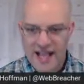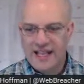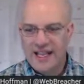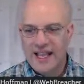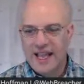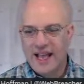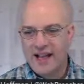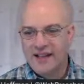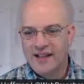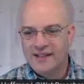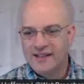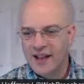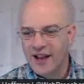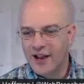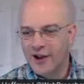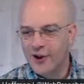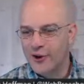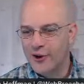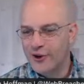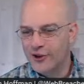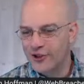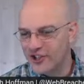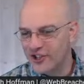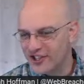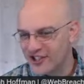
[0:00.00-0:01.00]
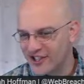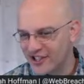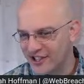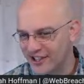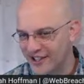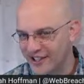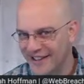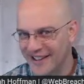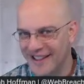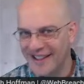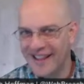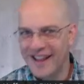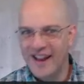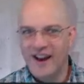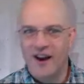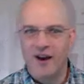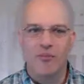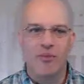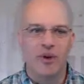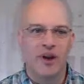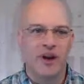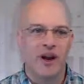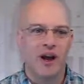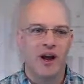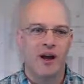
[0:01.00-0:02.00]
yes, I could just click there,
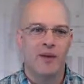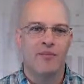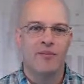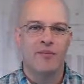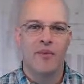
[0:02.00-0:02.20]
but I'm